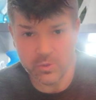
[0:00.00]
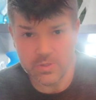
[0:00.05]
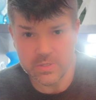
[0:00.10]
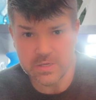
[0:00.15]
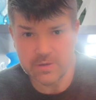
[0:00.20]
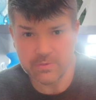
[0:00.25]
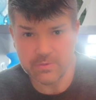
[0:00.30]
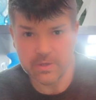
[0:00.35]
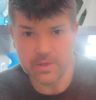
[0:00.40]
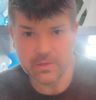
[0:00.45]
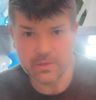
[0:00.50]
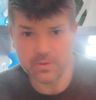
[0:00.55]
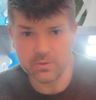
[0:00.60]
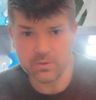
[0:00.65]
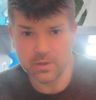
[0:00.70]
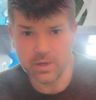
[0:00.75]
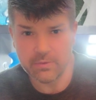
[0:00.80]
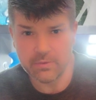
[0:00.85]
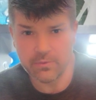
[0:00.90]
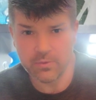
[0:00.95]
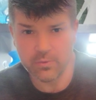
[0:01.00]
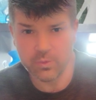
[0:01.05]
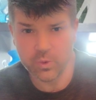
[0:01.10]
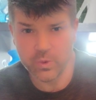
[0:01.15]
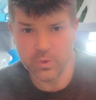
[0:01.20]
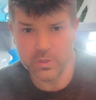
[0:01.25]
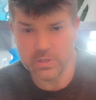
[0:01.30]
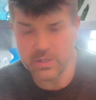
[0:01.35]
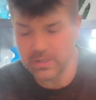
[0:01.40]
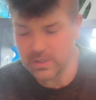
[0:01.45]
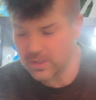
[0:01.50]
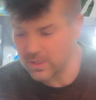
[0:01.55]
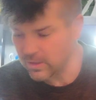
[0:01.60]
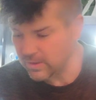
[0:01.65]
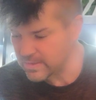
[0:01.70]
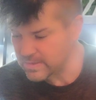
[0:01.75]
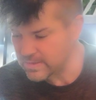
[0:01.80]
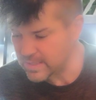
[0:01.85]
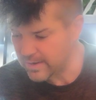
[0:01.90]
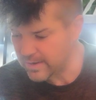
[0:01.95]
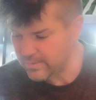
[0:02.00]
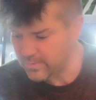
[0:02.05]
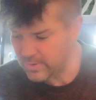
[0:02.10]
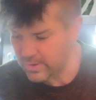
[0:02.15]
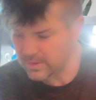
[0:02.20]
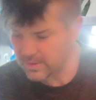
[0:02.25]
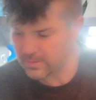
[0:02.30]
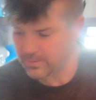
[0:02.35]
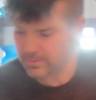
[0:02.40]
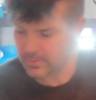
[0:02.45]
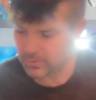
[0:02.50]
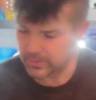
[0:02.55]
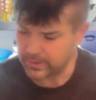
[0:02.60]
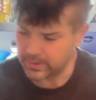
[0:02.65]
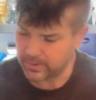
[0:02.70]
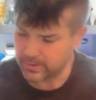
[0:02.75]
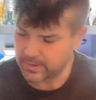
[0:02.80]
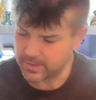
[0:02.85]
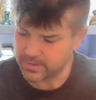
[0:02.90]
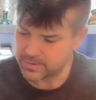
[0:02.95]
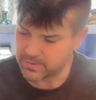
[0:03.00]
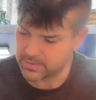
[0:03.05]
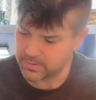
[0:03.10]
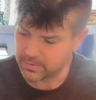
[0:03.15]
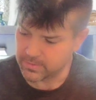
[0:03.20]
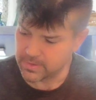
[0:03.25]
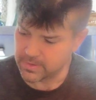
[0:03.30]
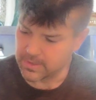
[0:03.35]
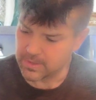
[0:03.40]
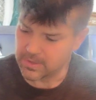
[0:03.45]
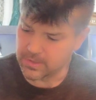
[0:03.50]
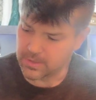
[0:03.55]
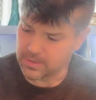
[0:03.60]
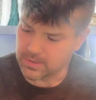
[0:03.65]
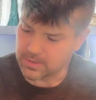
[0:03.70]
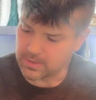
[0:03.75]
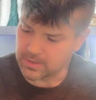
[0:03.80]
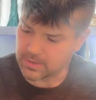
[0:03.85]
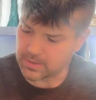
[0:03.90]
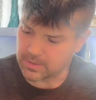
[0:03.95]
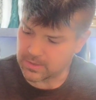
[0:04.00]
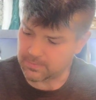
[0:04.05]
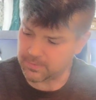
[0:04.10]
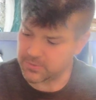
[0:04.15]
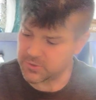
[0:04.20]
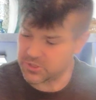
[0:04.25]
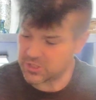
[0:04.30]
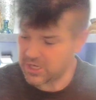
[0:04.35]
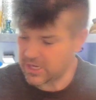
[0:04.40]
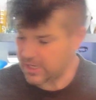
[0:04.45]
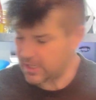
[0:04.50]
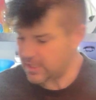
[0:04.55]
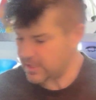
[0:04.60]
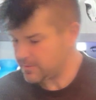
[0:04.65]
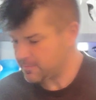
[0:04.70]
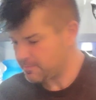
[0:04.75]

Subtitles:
I have a 14 karat Zavarite that I've been holding on to. Jade.